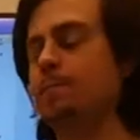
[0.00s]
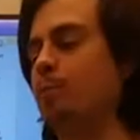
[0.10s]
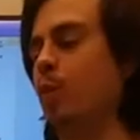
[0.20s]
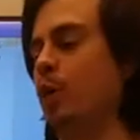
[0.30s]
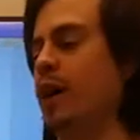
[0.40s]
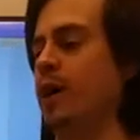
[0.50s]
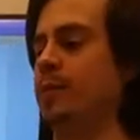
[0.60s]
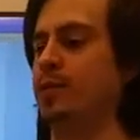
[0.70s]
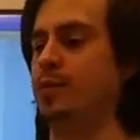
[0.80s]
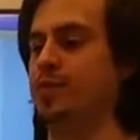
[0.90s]
more
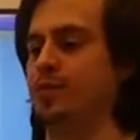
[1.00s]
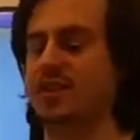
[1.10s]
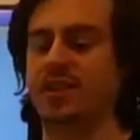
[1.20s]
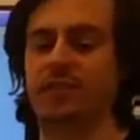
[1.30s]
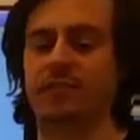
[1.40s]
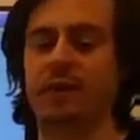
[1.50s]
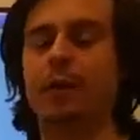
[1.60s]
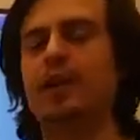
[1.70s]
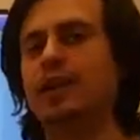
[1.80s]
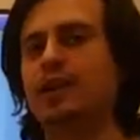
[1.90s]
on producing
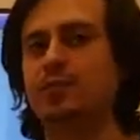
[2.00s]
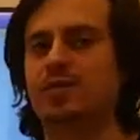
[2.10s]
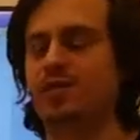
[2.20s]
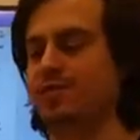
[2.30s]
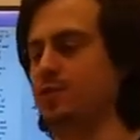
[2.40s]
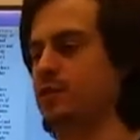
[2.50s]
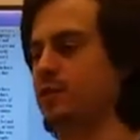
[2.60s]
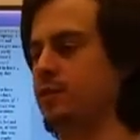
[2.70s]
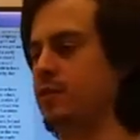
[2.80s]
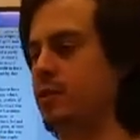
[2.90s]
very
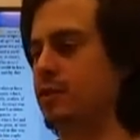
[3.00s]
useful